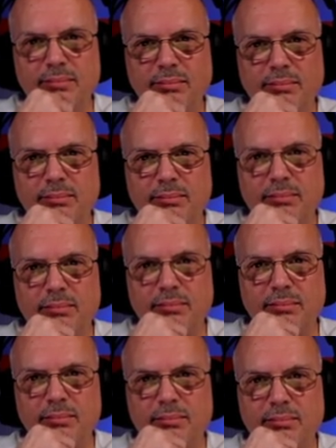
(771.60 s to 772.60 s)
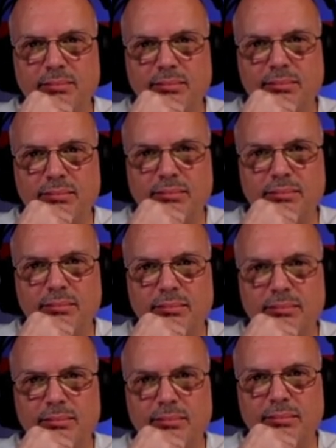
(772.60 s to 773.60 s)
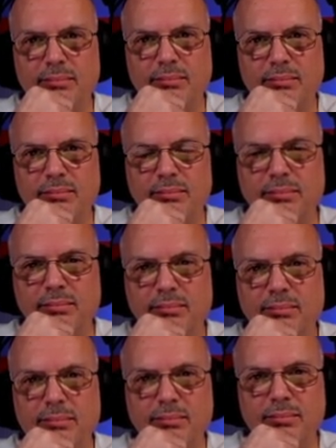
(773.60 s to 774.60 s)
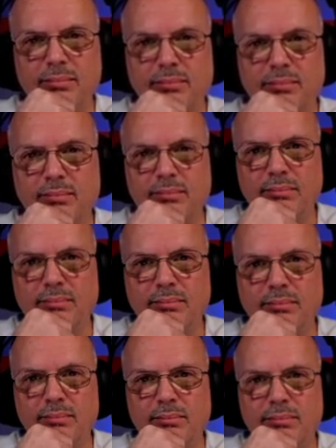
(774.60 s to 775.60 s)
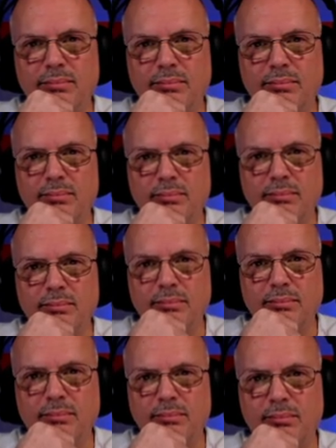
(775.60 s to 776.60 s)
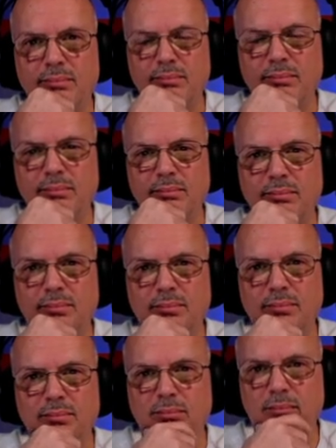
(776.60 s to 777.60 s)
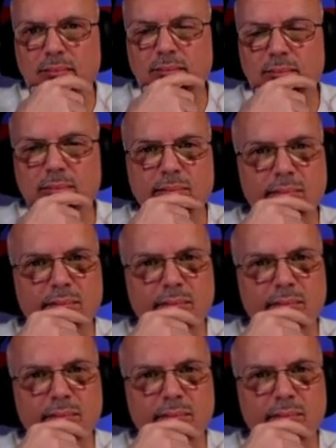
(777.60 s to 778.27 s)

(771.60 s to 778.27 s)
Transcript: This person isn't speaking.